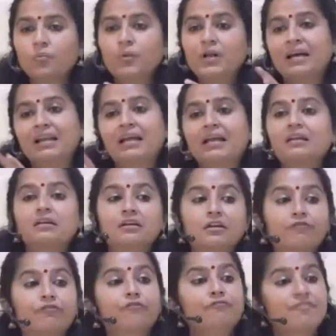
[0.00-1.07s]
will create
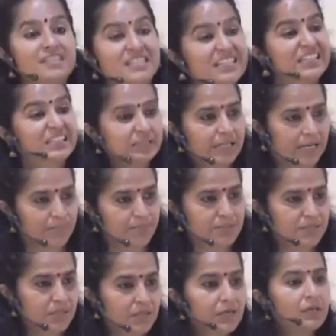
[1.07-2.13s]
different physical
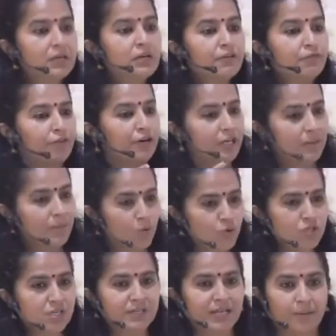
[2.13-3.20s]
types, different
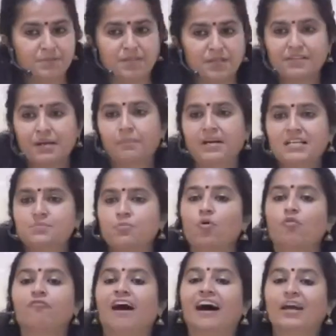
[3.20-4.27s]
emotional types. If somebody is
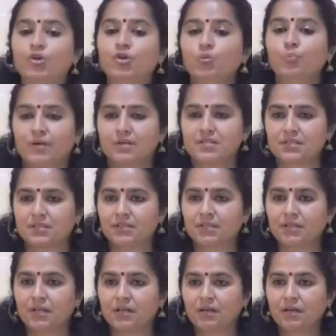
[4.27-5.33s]
more Vayu
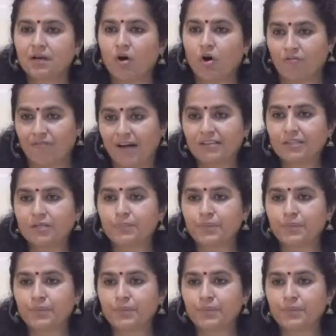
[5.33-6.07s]
person or Vata